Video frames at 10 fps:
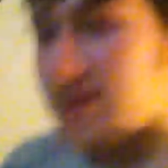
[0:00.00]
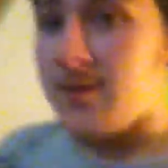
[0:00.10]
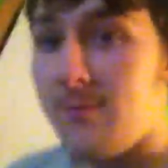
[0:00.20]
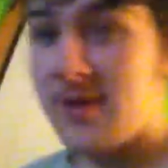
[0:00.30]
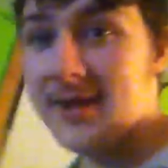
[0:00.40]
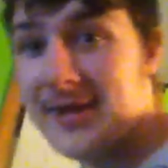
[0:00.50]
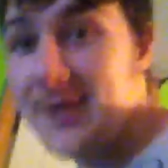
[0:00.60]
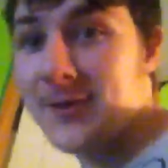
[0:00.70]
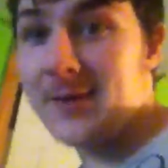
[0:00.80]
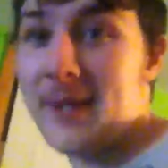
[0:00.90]
Some things
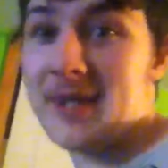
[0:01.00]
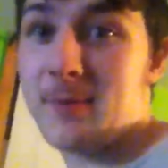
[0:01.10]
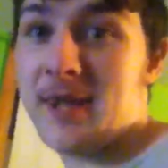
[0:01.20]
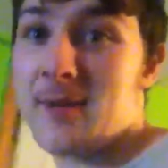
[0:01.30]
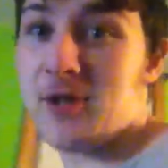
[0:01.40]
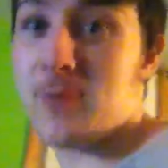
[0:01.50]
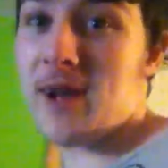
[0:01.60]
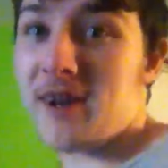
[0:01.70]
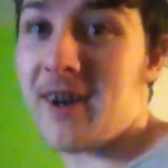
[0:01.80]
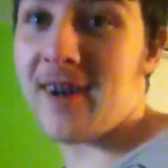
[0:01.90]
need to be explained much
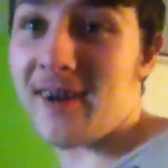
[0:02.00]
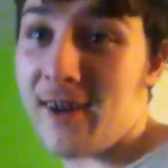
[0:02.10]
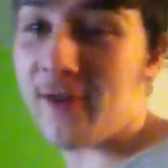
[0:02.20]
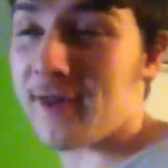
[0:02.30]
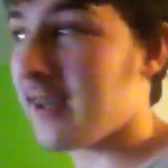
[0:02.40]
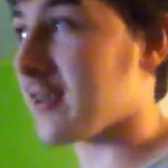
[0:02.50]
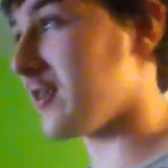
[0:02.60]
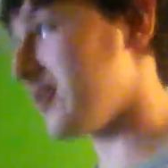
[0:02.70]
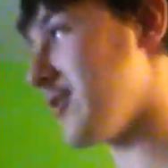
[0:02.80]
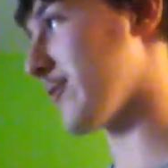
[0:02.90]
better. Other
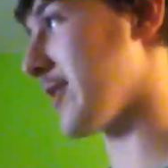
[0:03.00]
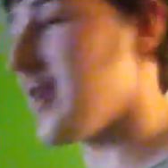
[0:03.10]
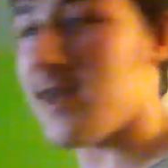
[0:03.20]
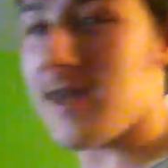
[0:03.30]
things don't.